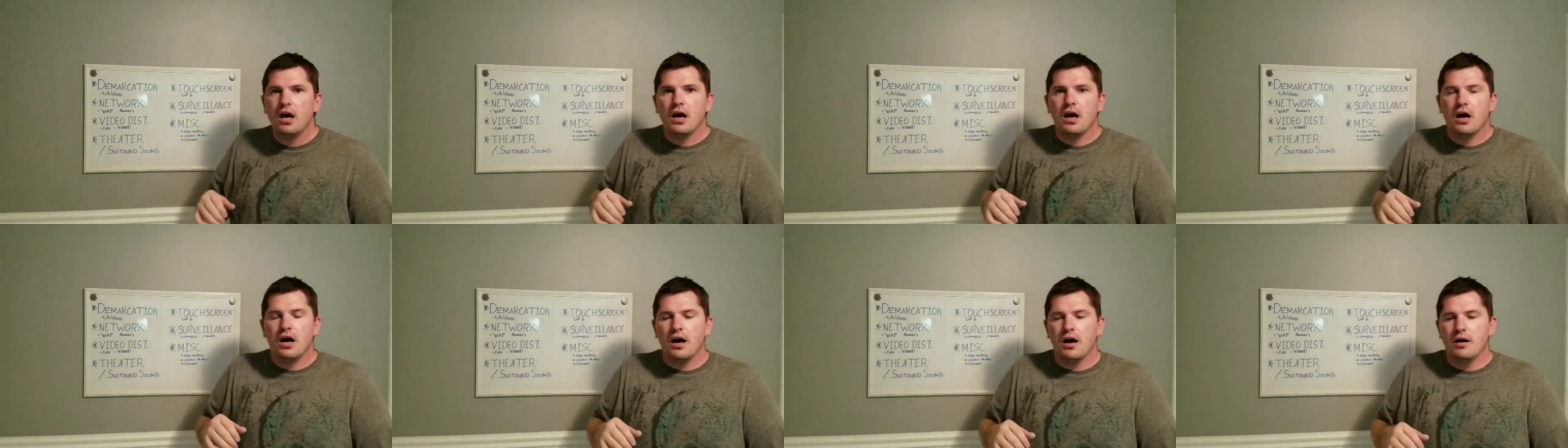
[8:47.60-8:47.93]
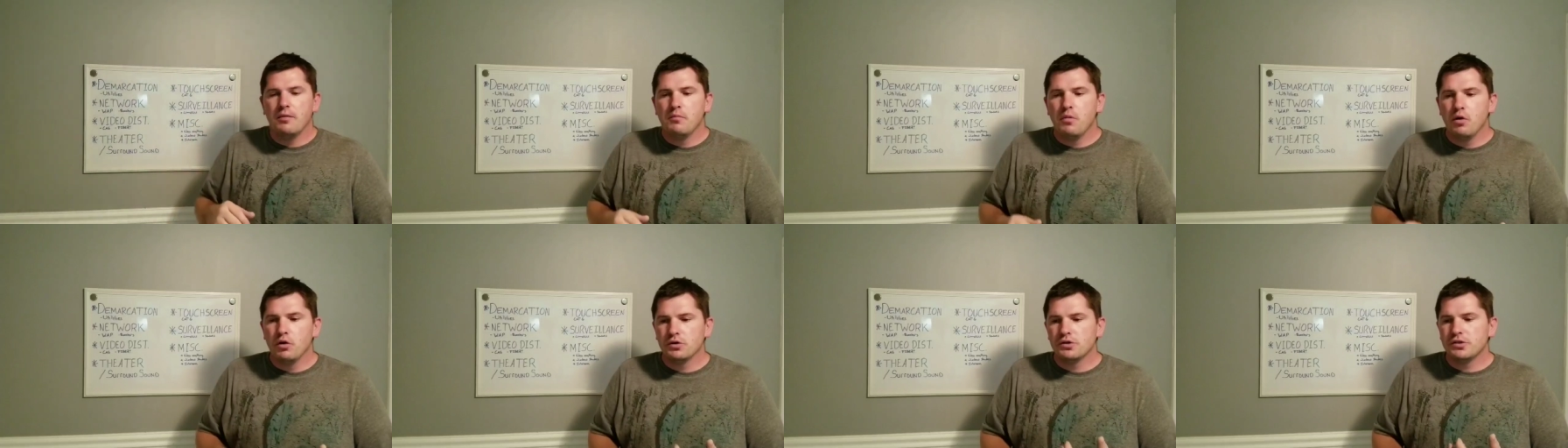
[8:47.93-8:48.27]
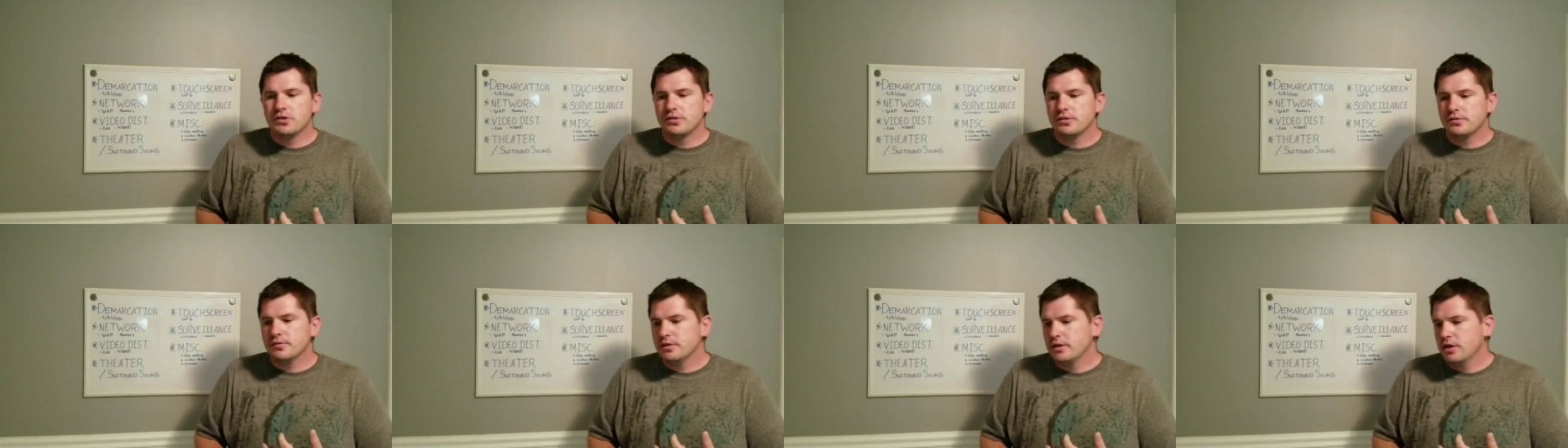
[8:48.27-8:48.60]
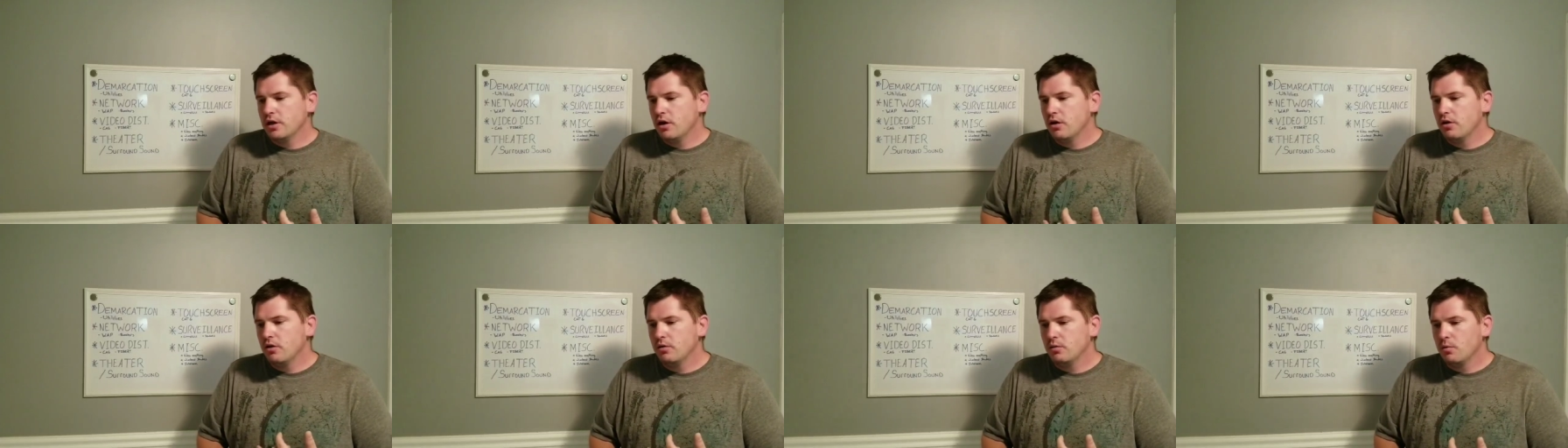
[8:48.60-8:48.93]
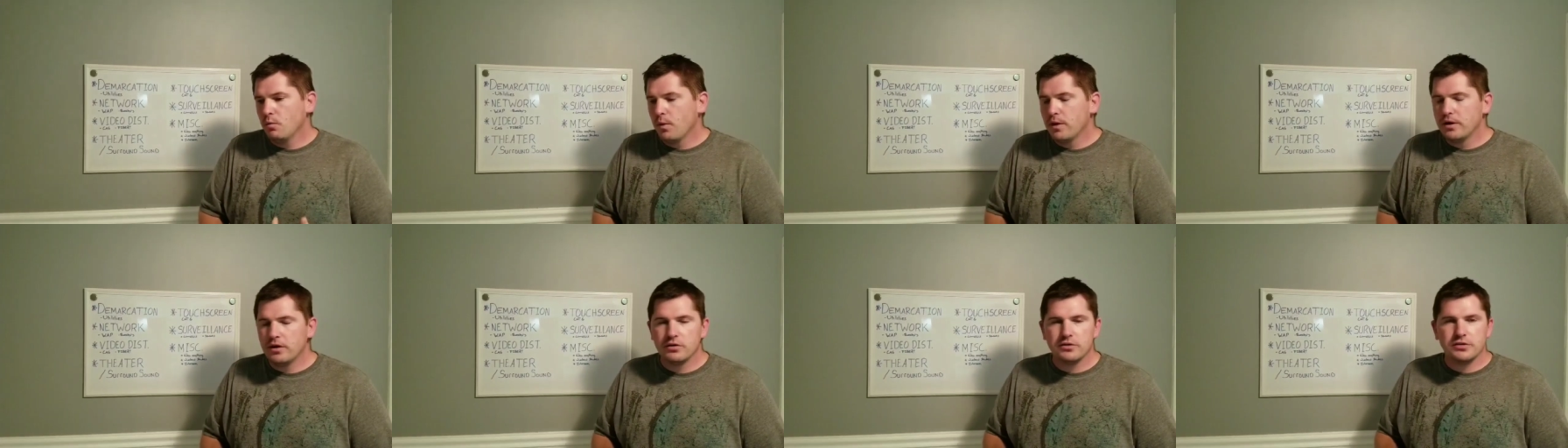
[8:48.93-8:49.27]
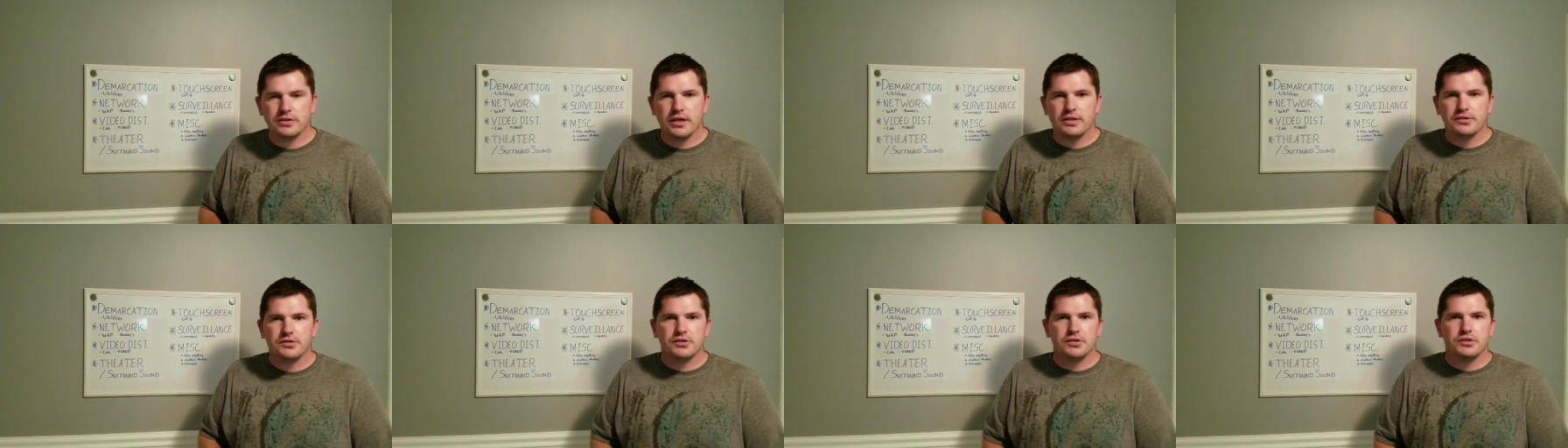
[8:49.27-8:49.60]
Uh, most, you know, Windows
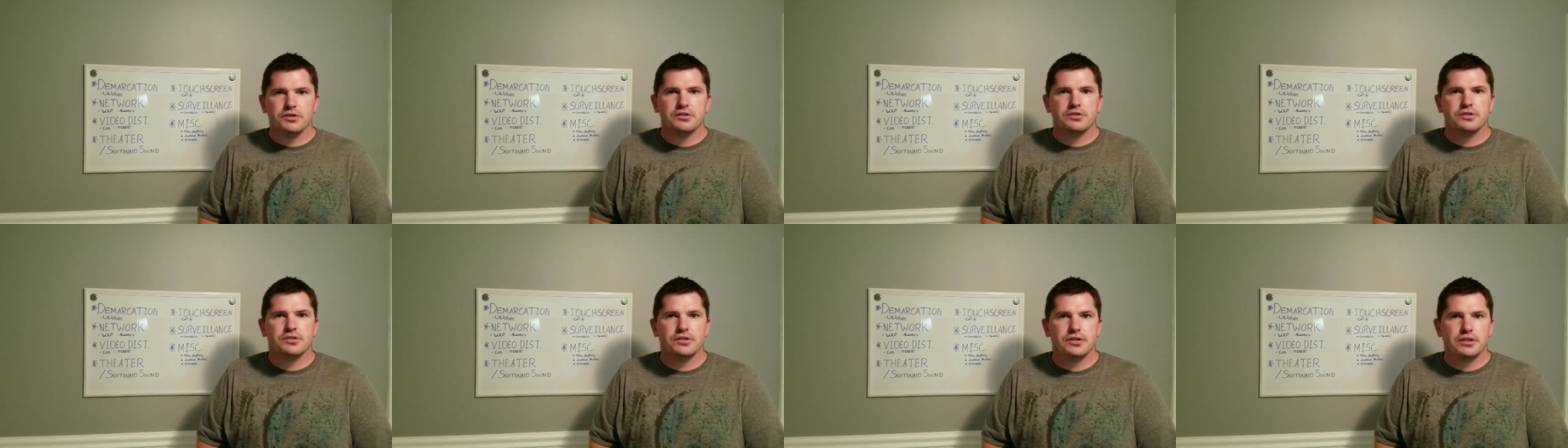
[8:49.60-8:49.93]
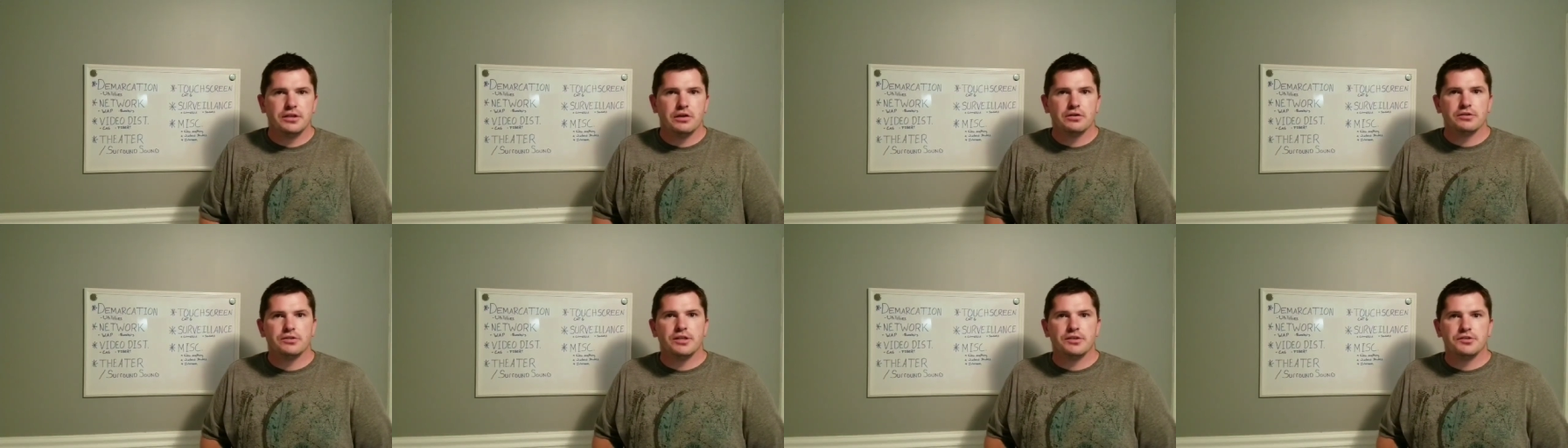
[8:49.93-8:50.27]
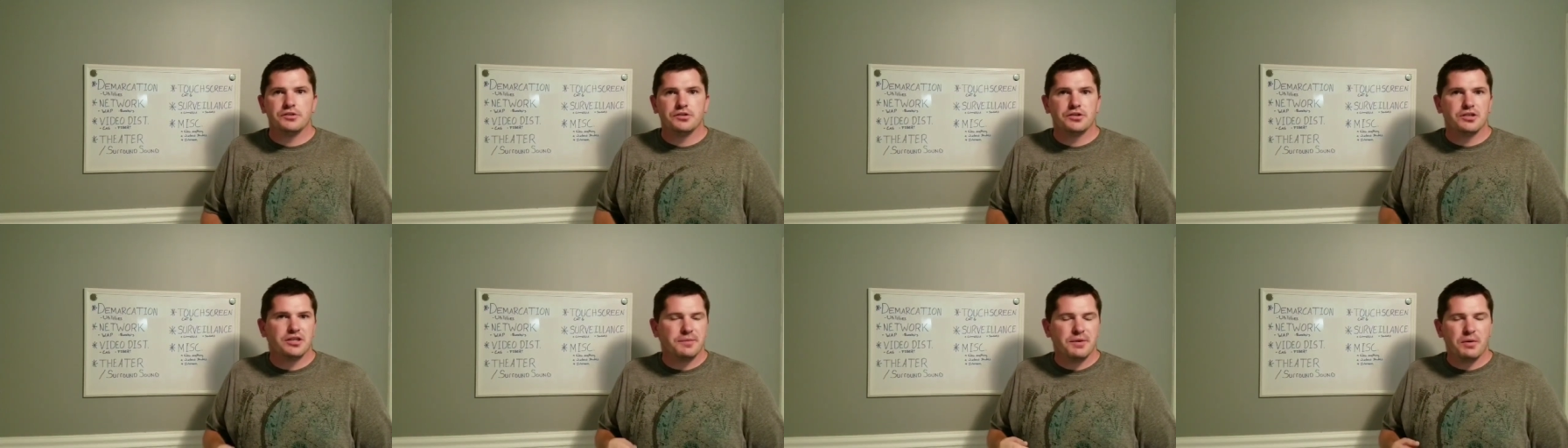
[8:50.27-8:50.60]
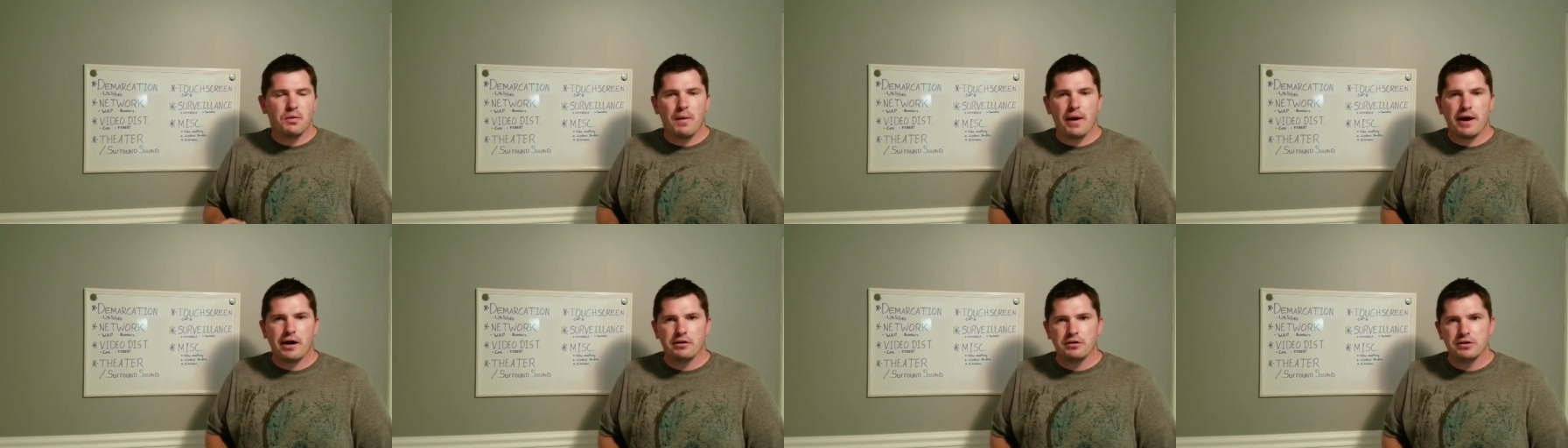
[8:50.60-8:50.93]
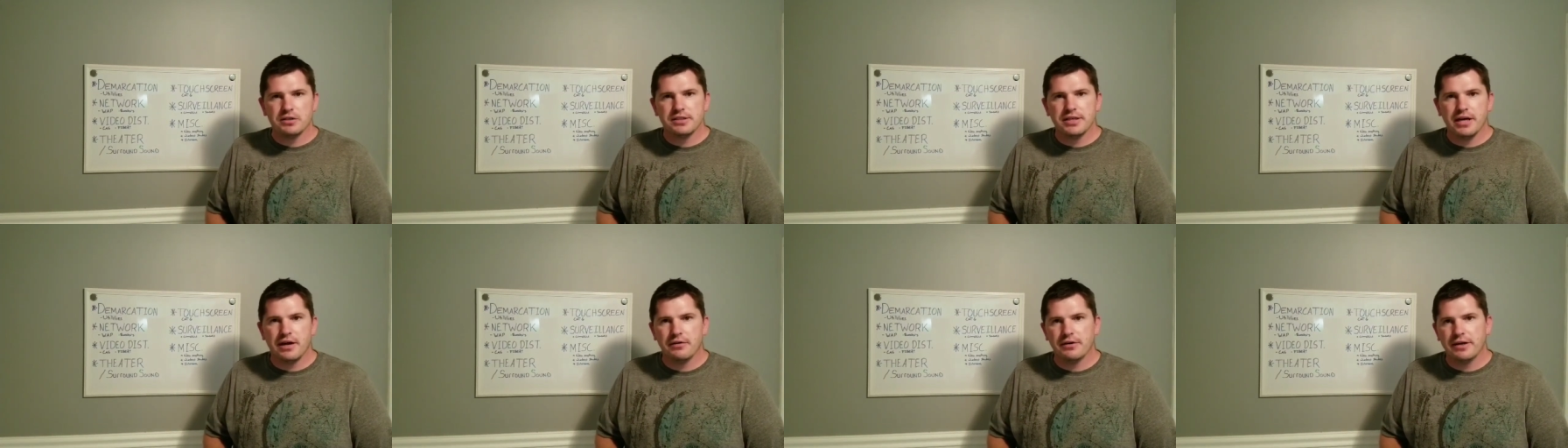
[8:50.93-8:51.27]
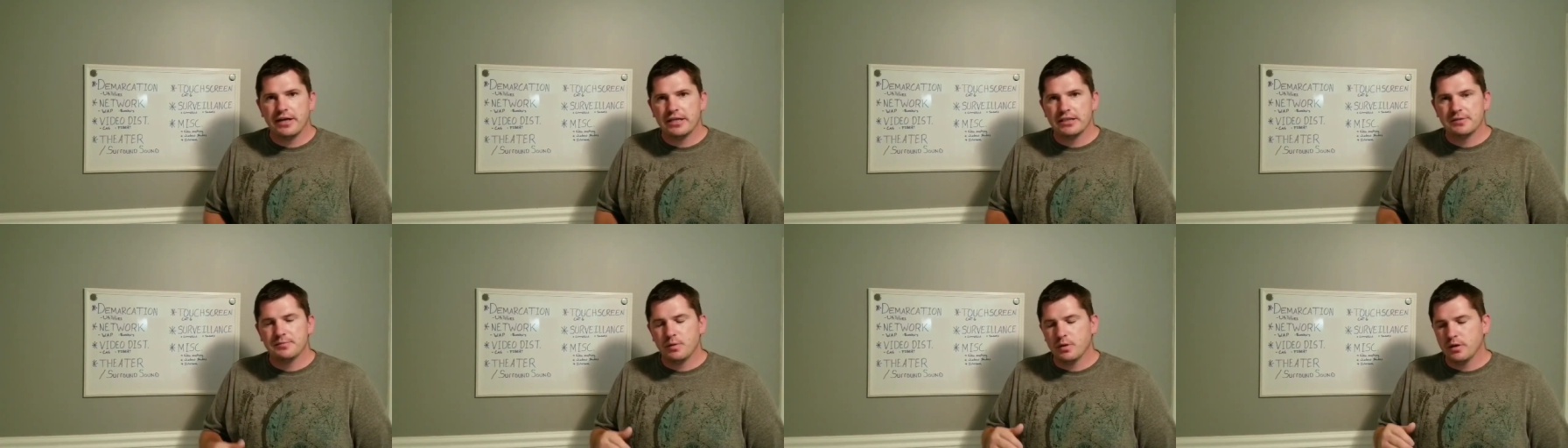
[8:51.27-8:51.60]
sensors, you know, sensors are going to be wireless
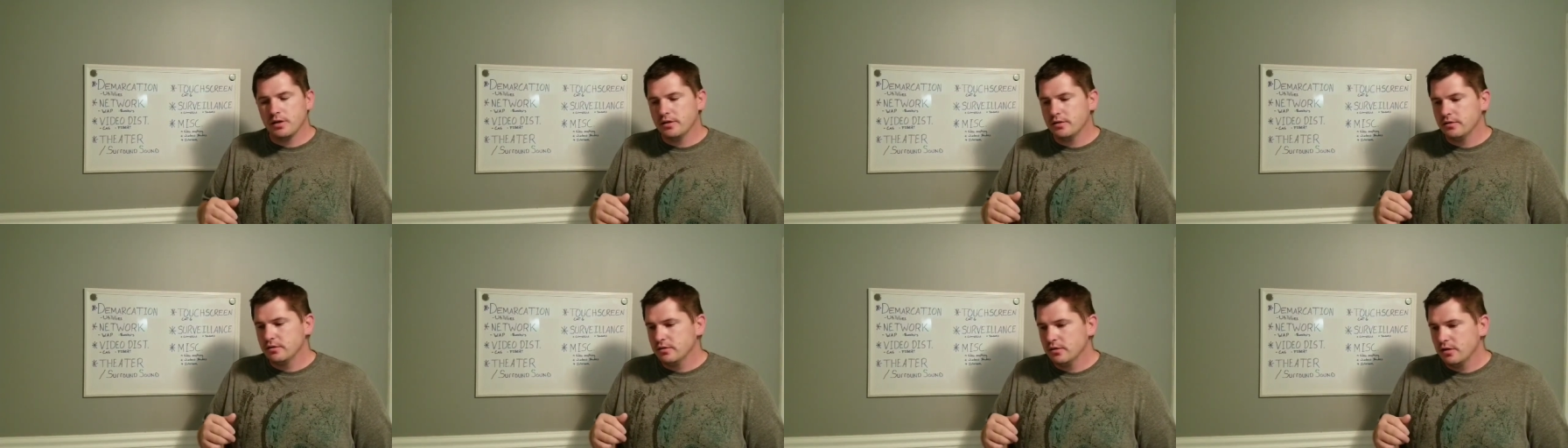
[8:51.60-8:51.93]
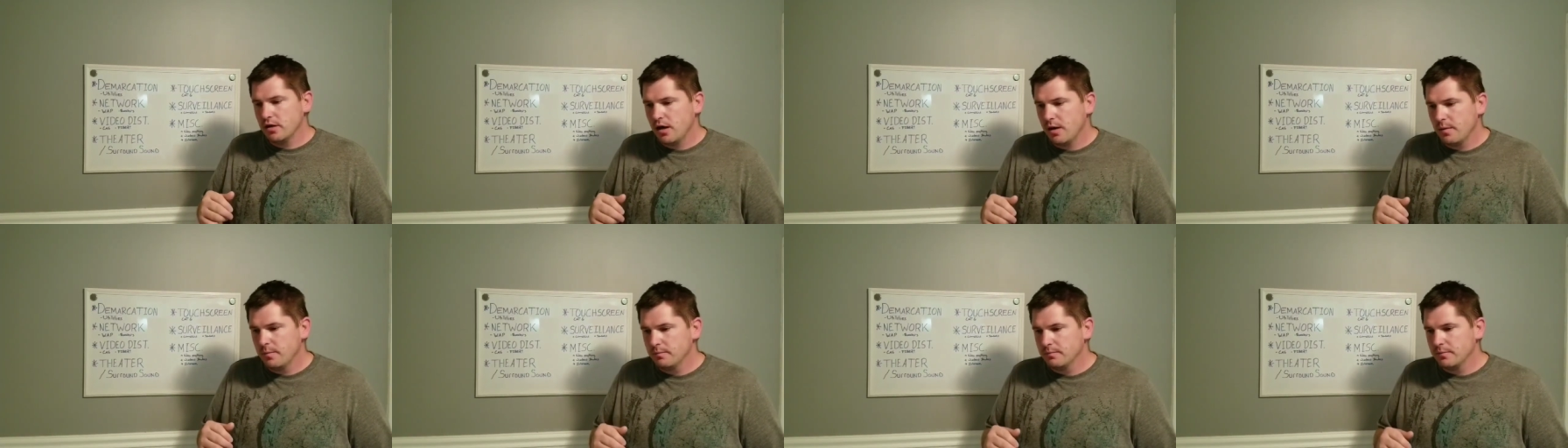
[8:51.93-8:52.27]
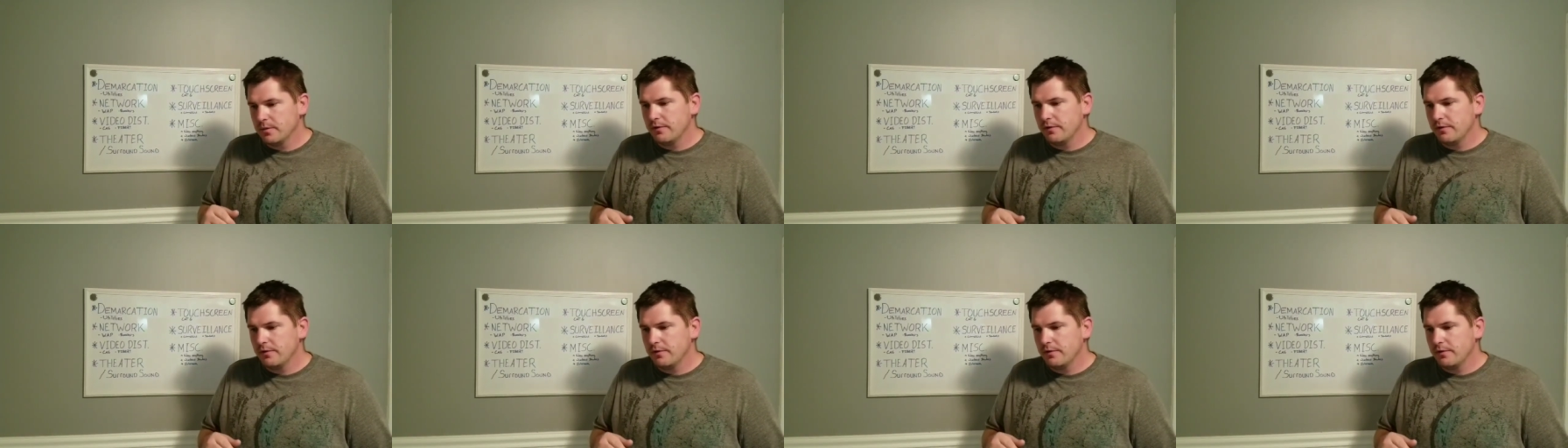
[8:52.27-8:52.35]
nowadays, but um,